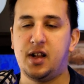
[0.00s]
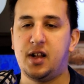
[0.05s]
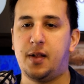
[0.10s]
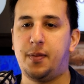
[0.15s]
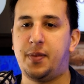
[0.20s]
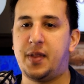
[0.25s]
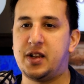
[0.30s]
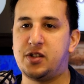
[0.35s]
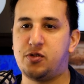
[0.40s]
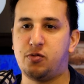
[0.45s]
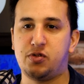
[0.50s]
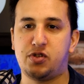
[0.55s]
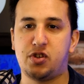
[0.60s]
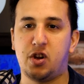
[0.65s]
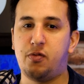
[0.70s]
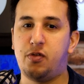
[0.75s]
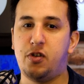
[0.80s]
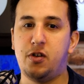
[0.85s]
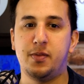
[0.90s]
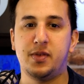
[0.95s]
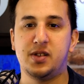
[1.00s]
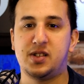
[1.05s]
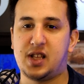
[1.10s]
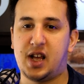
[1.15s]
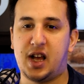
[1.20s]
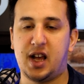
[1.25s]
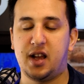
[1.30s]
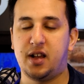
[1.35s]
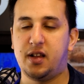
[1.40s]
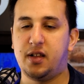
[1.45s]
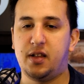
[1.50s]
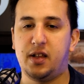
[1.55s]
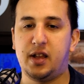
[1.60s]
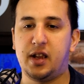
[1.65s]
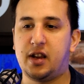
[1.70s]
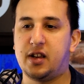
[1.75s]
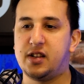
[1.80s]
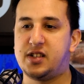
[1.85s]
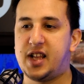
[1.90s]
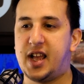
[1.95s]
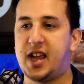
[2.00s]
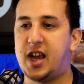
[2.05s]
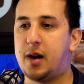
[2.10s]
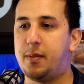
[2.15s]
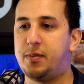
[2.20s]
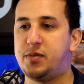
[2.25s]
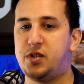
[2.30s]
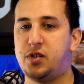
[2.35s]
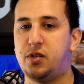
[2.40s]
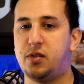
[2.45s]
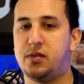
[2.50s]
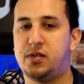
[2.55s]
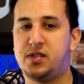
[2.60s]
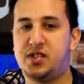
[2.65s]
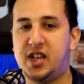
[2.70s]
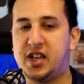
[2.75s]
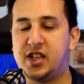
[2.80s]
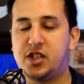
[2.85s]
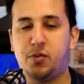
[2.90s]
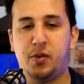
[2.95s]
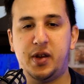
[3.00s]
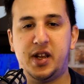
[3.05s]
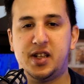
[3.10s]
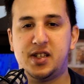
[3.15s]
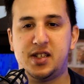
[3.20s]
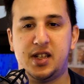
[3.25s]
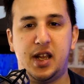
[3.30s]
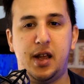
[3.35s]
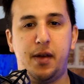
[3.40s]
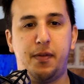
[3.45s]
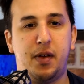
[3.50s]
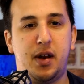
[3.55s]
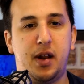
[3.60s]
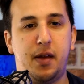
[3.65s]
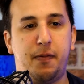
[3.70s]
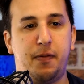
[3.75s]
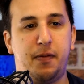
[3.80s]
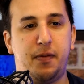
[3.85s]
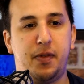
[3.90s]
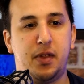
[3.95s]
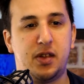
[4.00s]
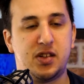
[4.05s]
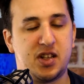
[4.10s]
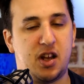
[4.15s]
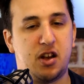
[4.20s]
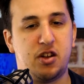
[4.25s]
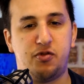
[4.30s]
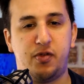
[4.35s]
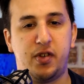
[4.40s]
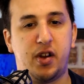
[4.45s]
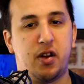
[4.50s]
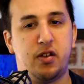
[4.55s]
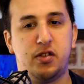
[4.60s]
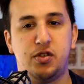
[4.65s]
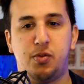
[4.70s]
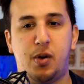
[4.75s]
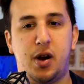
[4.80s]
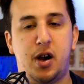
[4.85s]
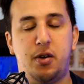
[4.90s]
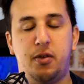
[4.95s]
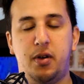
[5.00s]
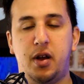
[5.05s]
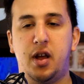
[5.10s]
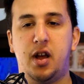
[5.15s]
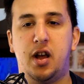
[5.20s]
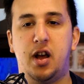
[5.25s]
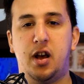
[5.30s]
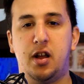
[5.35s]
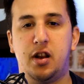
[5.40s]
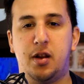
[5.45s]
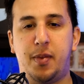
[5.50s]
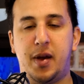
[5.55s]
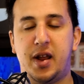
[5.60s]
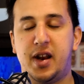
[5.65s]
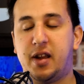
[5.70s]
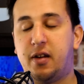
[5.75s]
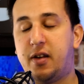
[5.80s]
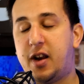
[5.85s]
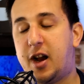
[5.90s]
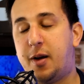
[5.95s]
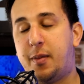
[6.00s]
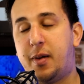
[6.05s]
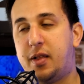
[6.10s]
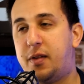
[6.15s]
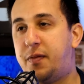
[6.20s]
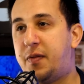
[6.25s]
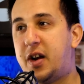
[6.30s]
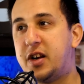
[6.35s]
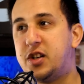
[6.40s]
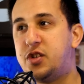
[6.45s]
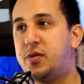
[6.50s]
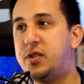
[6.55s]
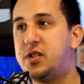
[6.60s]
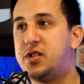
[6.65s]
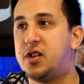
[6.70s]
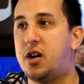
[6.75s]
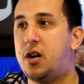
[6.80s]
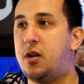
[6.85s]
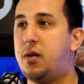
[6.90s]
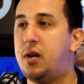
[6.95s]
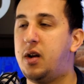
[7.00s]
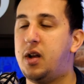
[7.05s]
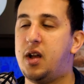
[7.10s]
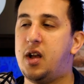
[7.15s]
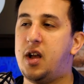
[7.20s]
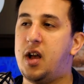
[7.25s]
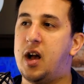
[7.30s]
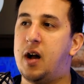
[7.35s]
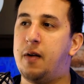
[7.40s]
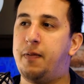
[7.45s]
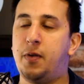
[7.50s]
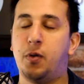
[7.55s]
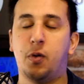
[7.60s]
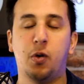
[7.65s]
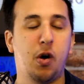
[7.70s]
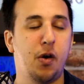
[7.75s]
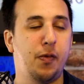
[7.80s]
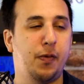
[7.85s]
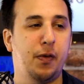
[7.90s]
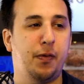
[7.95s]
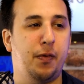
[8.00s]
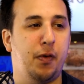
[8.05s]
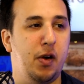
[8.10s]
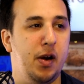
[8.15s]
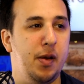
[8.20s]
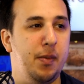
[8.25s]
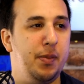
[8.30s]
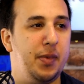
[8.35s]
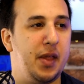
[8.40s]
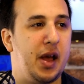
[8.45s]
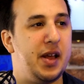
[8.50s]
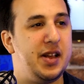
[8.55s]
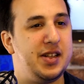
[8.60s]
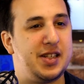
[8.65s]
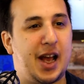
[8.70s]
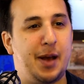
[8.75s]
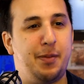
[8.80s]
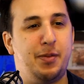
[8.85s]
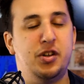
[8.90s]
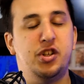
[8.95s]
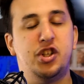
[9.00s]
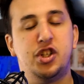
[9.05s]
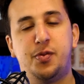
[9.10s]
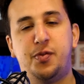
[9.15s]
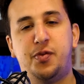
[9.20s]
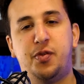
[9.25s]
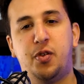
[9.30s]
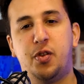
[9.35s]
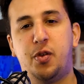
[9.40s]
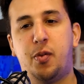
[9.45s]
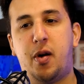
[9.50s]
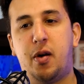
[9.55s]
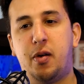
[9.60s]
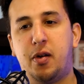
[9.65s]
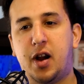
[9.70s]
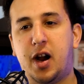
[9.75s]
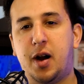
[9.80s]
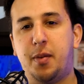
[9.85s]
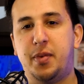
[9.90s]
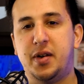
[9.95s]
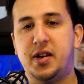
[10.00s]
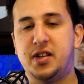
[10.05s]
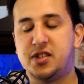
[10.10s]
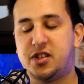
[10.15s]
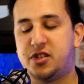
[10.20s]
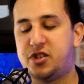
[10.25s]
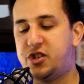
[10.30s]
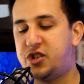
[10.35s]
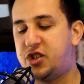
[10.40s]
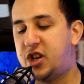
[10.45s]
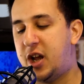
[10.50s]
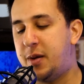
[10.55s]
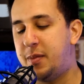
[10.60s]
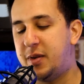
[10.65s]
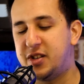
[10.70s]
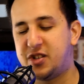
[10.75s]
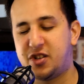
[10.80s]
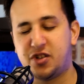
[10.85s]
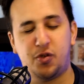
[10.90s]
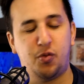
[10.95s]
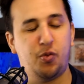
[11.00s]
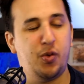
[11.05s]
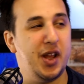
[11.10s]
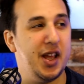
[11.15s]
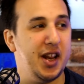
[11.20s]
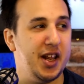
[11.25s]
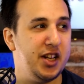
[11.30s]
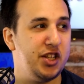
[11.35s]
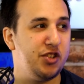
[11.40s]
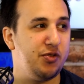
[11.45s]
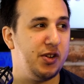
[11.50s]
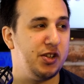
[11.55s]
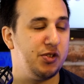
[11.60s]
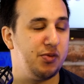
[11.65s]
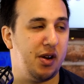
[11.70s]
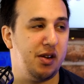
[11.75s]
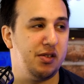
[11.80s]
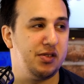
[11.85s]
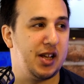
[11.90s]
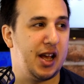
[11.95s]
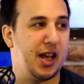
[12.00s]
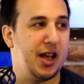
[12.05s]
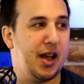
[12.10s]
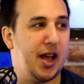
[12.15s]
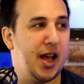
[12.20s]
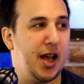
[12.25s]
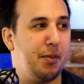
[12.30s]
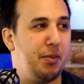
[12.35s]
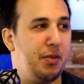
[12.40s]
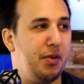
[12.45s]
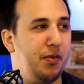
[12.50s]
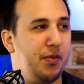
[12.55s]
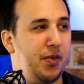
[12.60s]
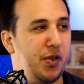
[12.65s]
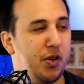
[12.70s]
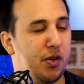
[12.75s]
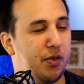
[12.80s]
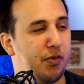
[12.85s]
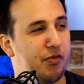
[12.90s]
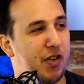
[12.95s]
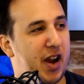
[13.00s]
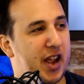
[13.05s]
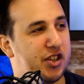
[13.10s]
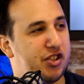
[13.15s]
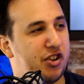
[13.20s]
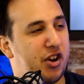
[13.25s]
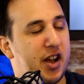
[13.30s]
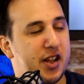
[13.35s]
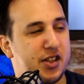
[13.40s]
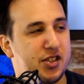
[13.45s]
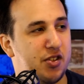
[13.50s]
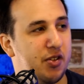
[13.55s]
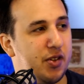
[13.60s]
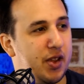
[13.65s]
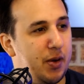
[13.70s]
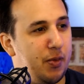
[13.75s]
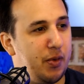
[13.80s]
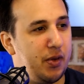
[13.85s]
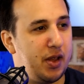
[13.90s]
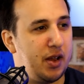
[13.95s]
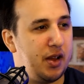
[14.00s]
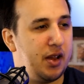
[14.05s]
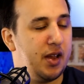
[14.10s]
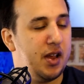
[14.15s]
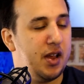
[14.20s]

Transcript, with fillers: There's also rumours that it could take up to six weeks, even if the surgery goes well, uh, depending on how bad the fracture is. So I feel awful for him that it's happened just before the World Cup, and it's such a shame, and it's such a weird injury as well to happen for your fractured eye socket with a